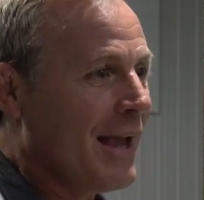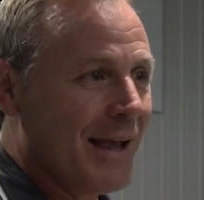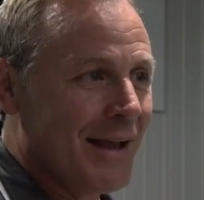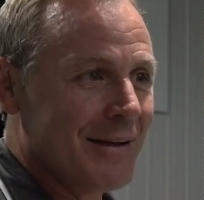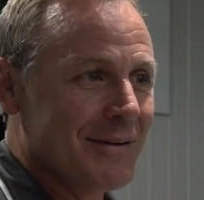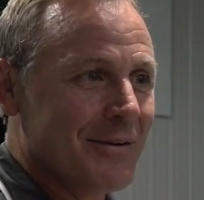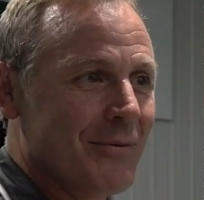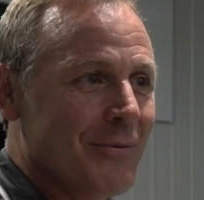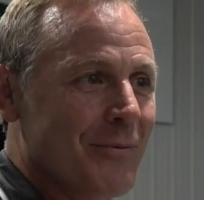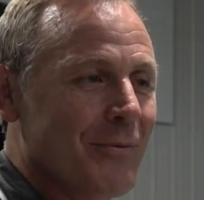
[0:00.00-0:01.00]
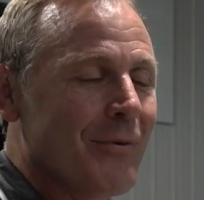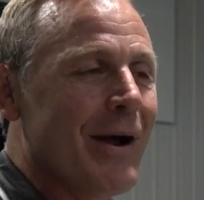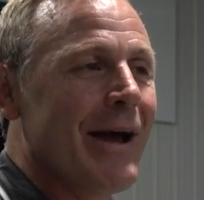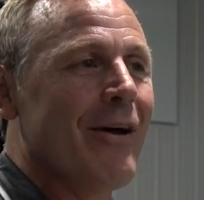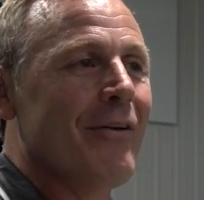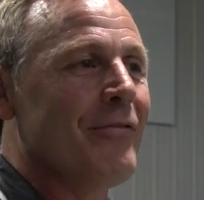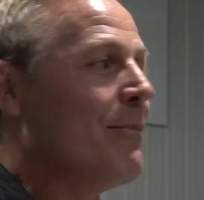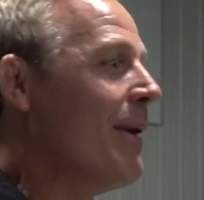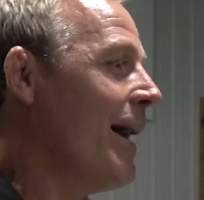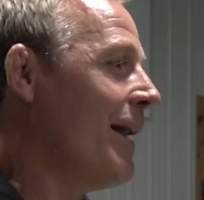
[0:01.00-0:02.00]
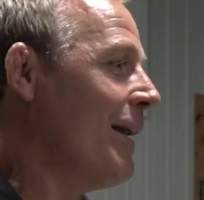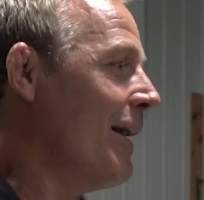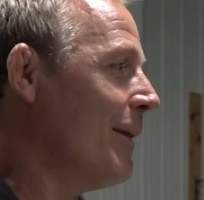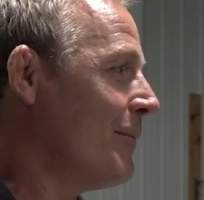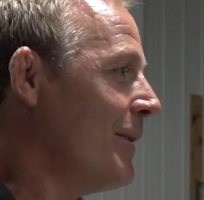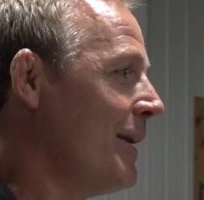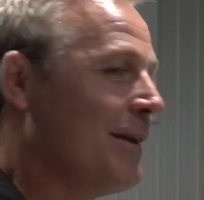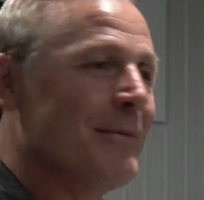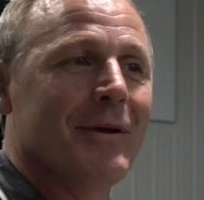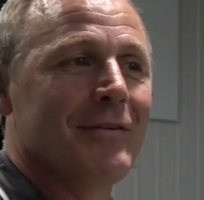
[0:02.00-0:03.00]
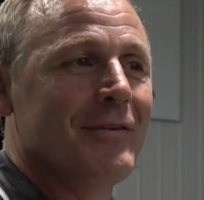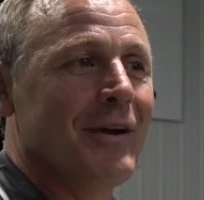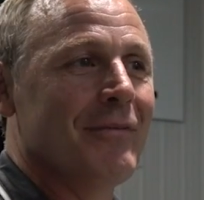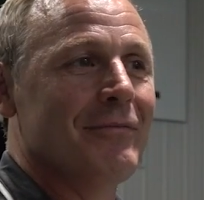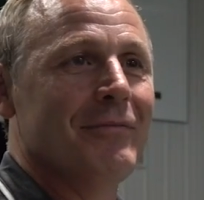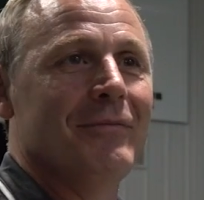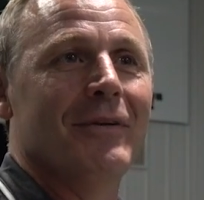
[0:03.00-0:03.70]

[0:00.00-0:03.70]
and right off the bat, I'm thinking to myself,